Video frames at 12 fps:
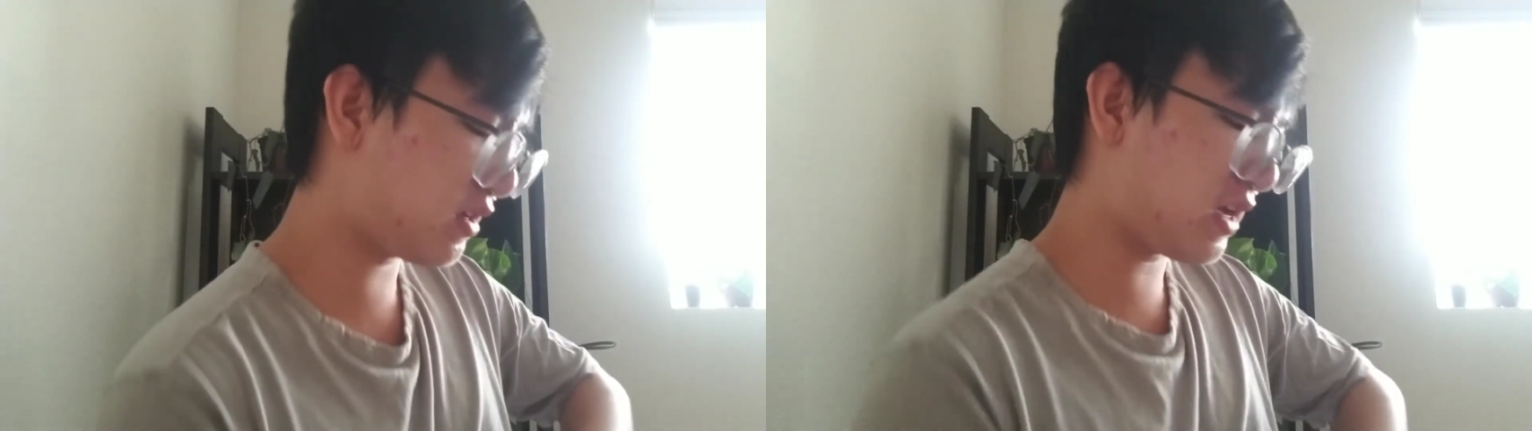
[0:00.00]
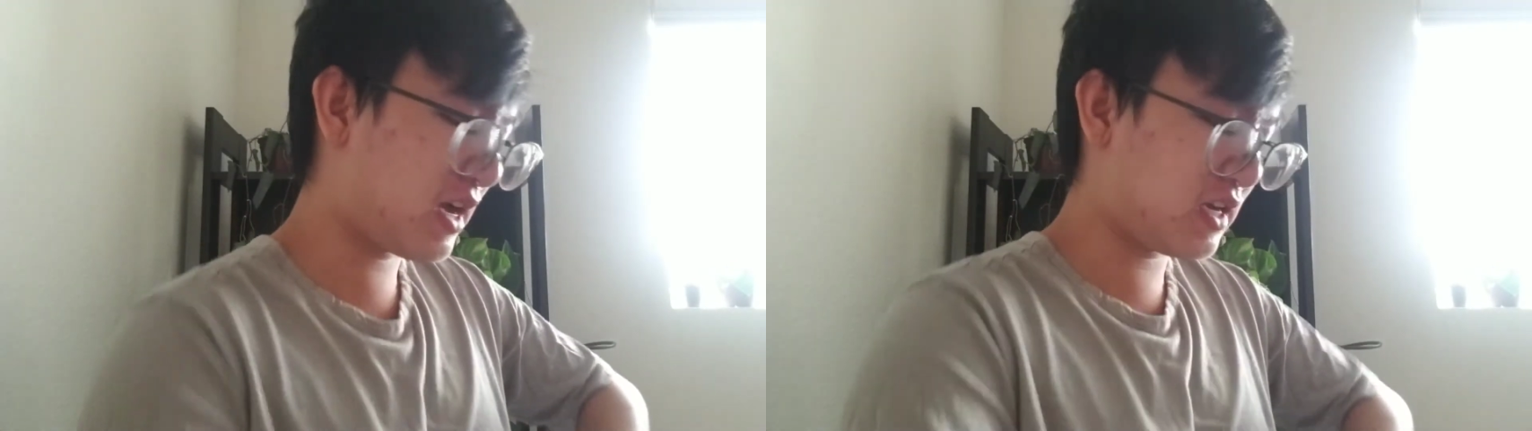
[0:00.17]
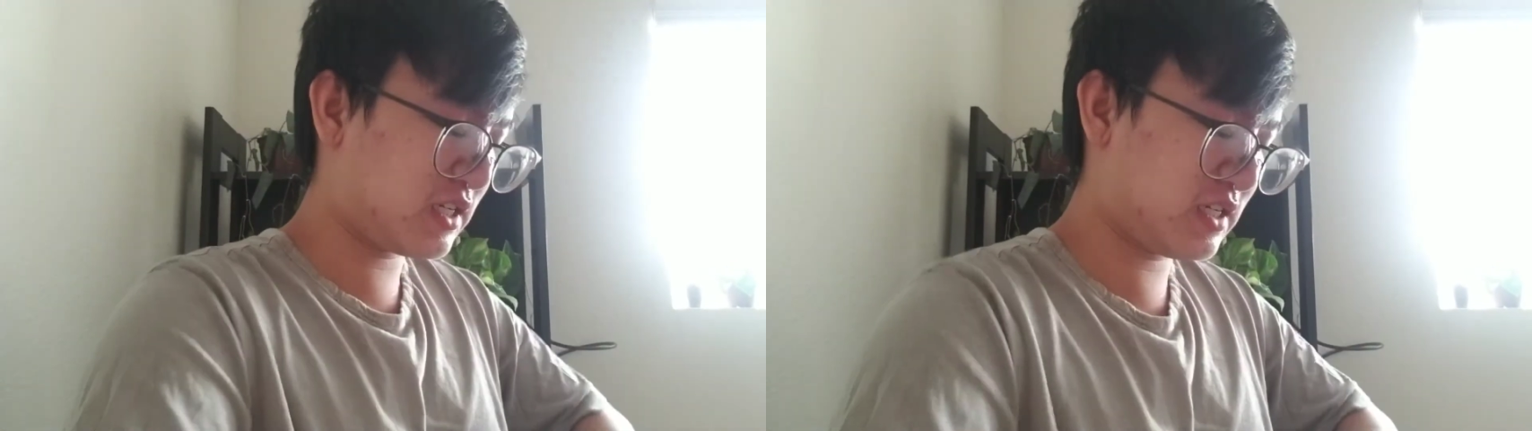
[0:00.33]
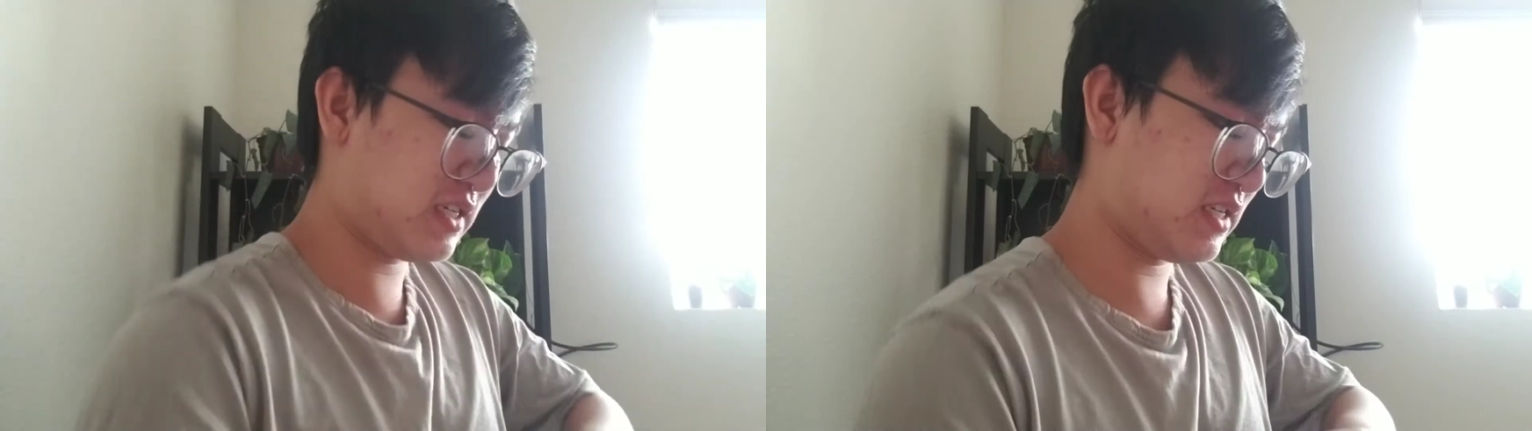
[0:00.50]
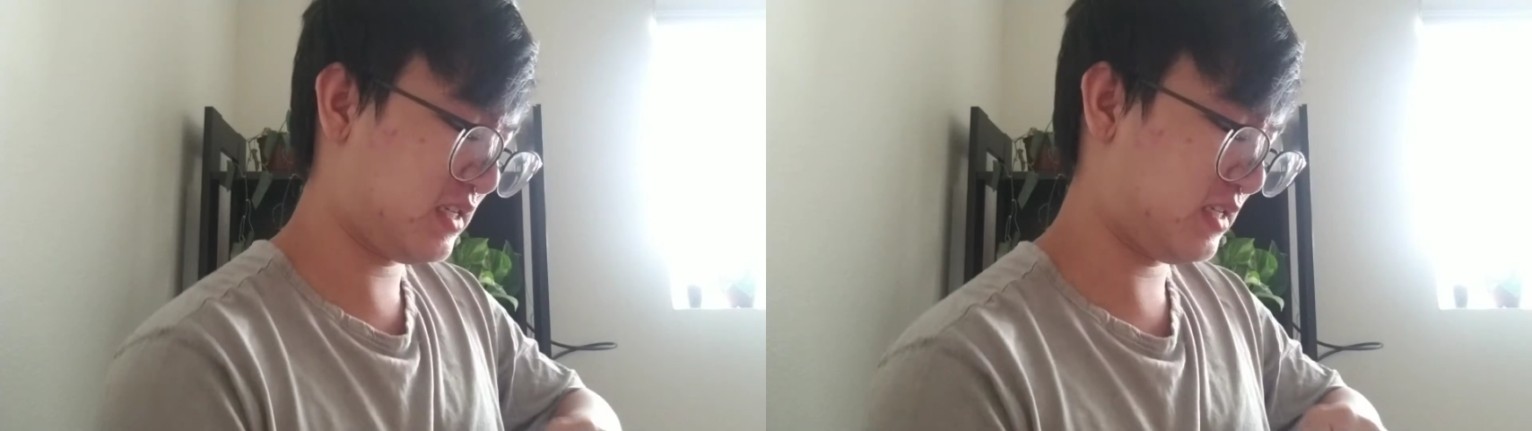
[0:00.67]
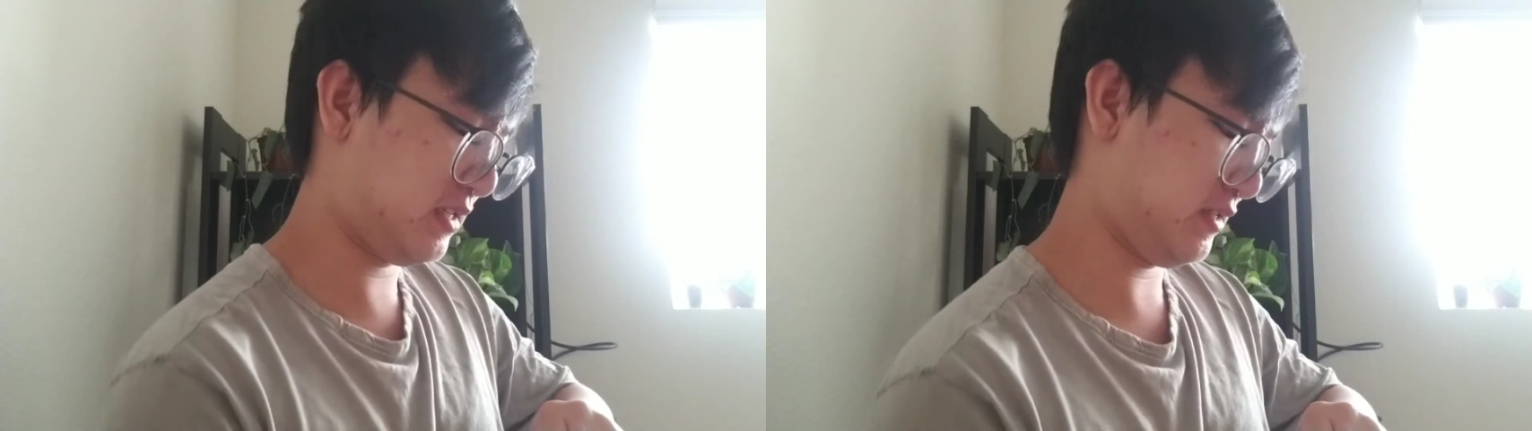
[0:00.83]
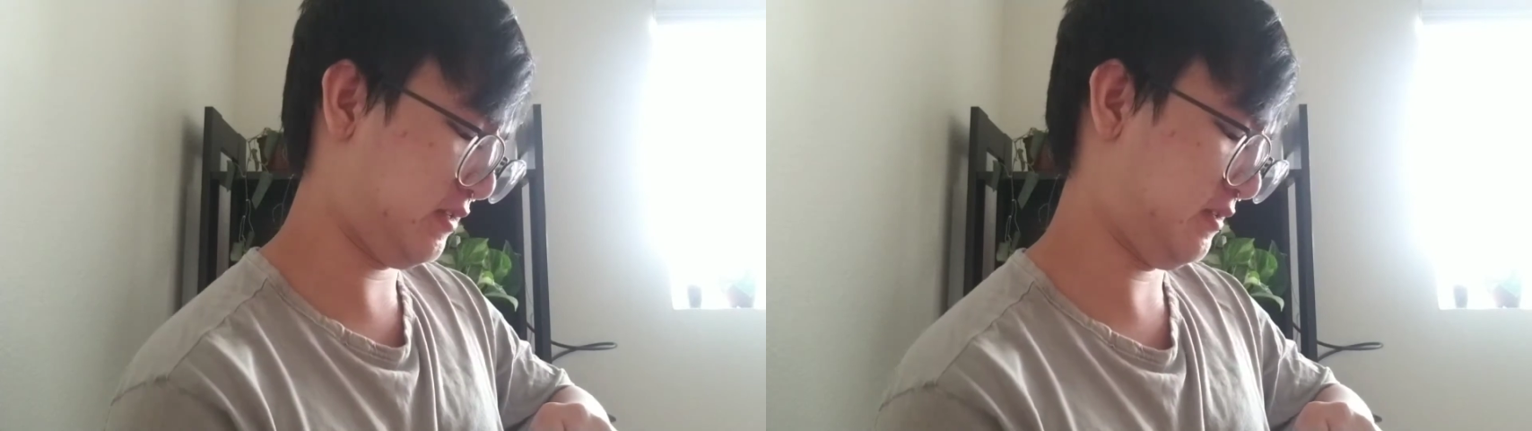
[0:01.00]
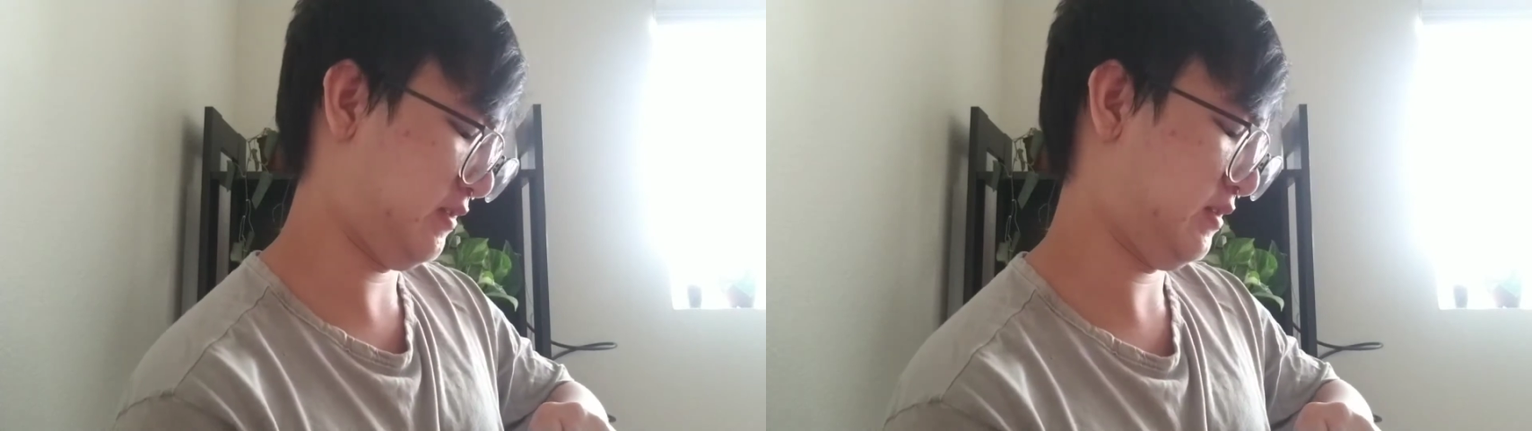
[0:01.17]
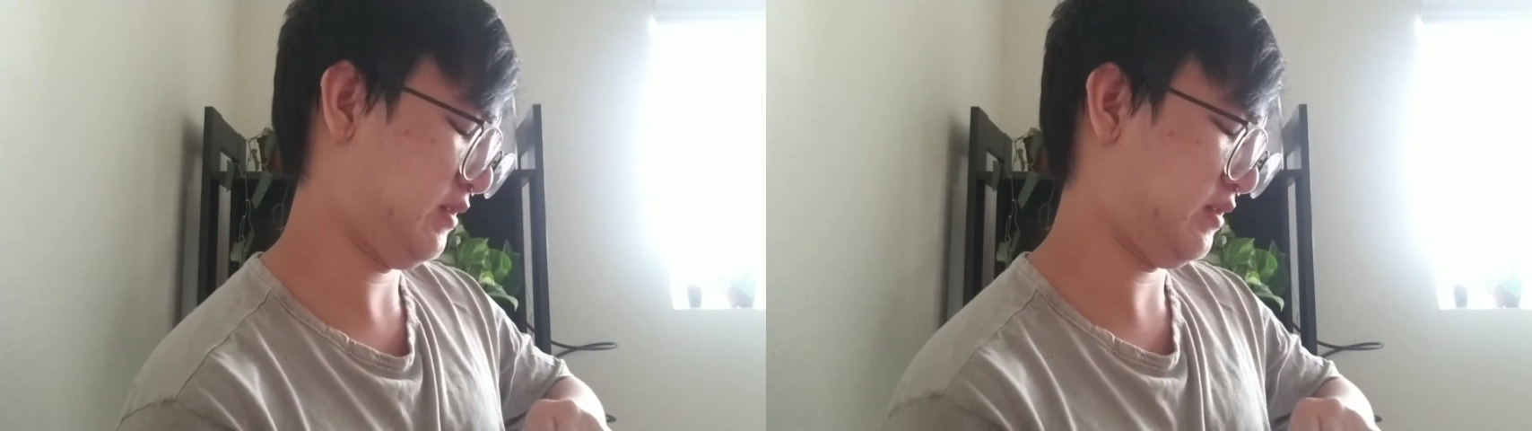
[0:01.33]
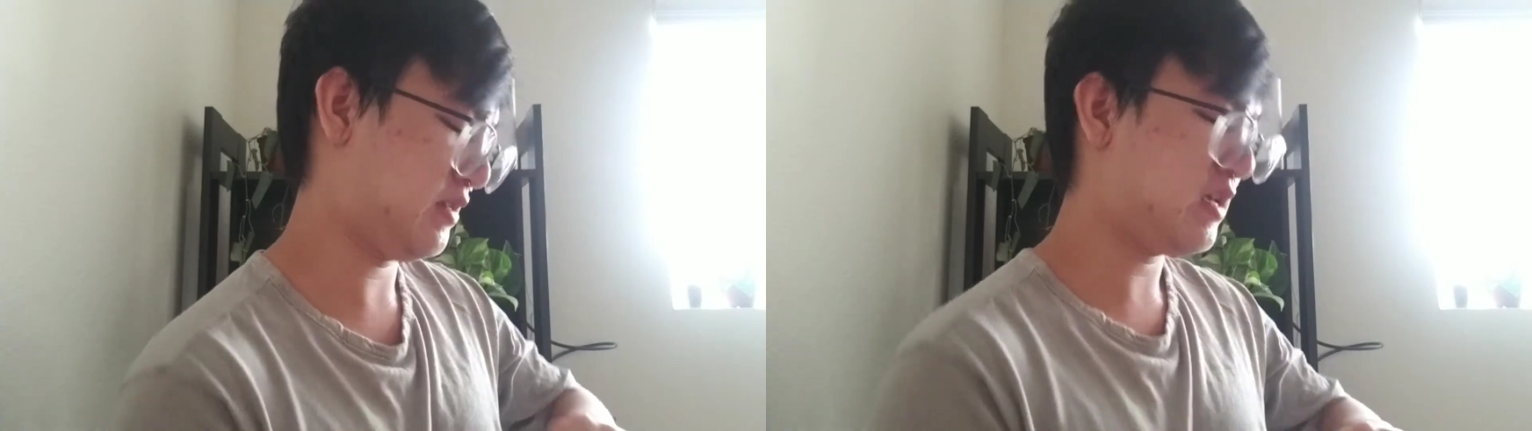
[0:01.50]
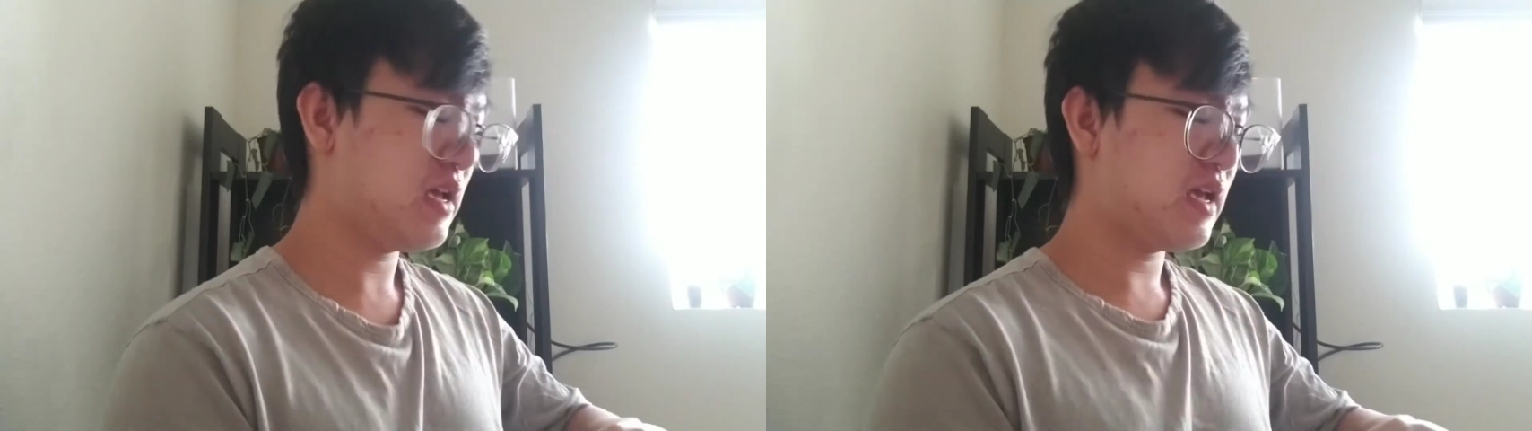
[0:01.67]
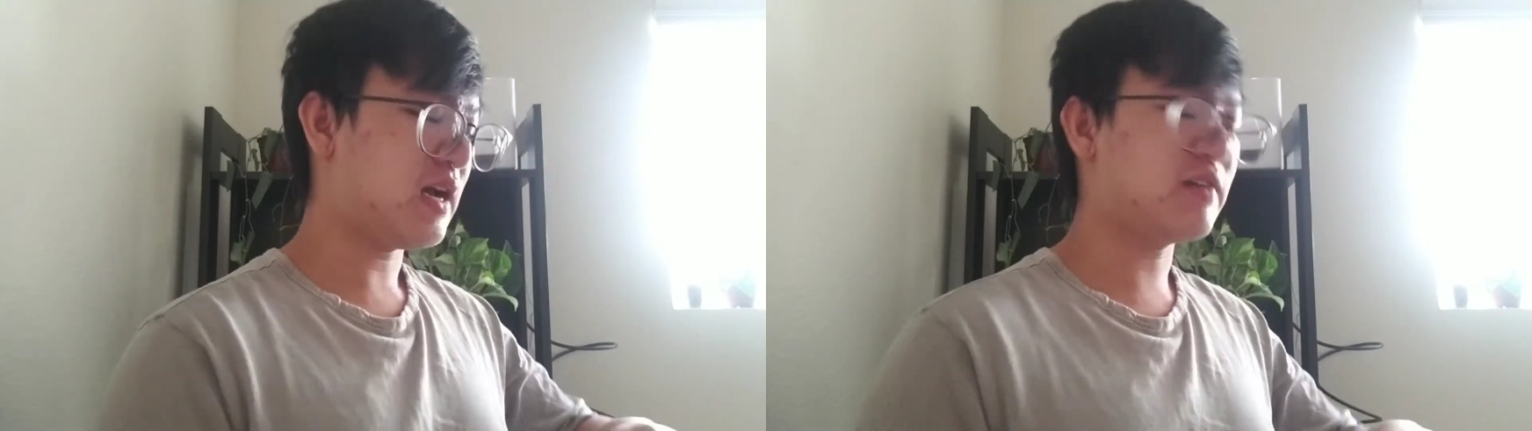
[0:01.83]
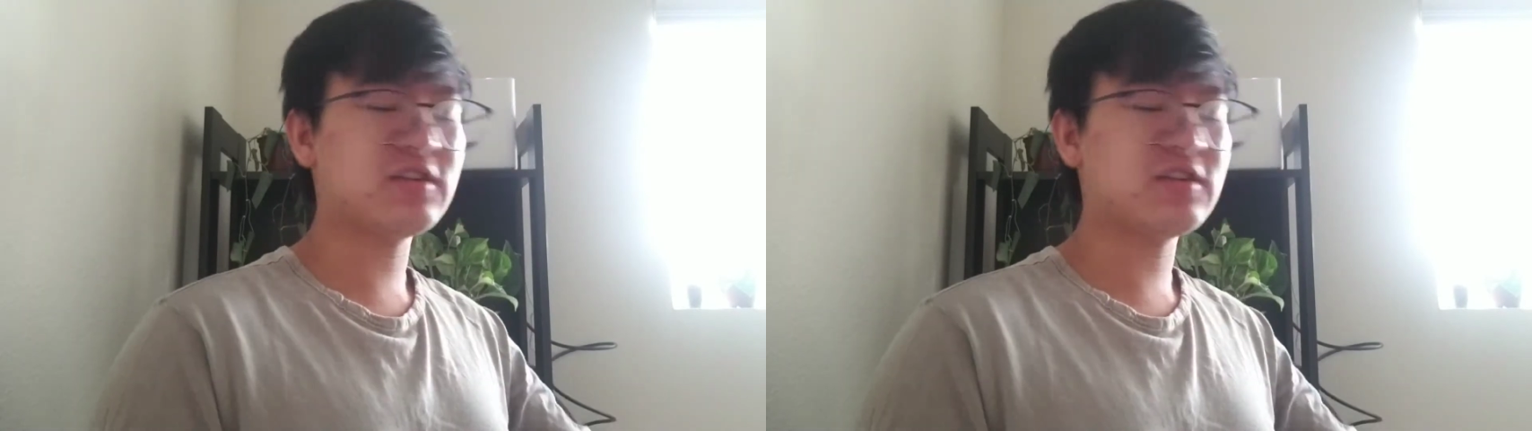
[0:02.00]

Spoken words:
gosh, I'm